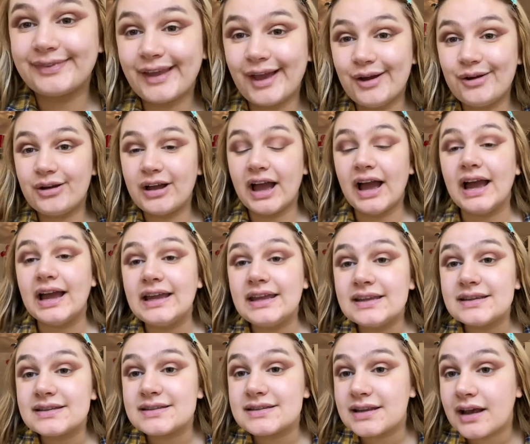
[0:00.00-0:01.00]

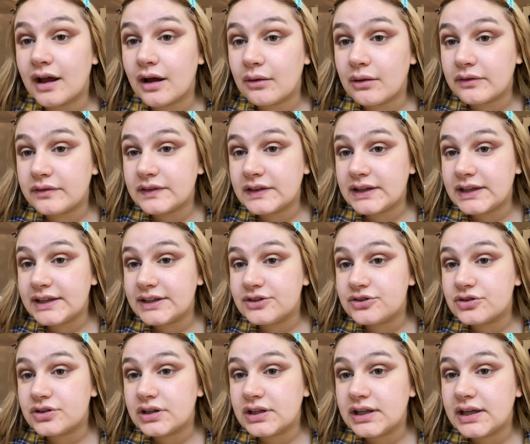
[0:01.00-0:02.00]
Okay, so I've
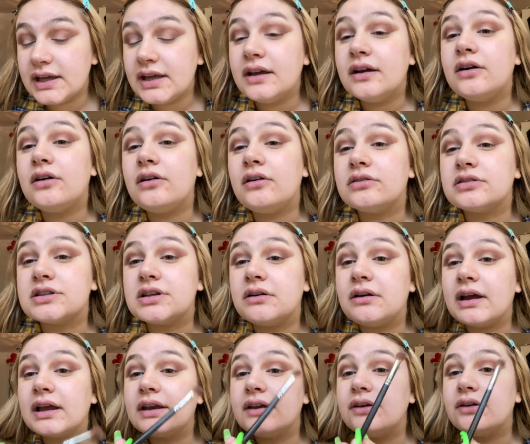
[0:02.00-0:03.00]
literally also
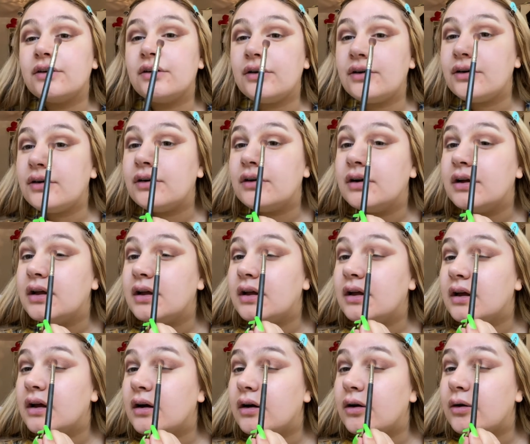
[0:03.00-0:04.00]
ignore
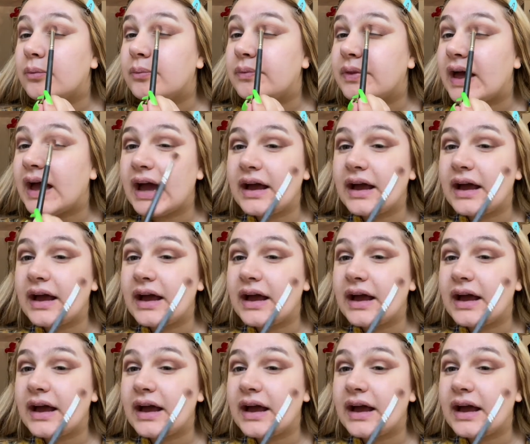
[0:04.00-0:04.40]
up there.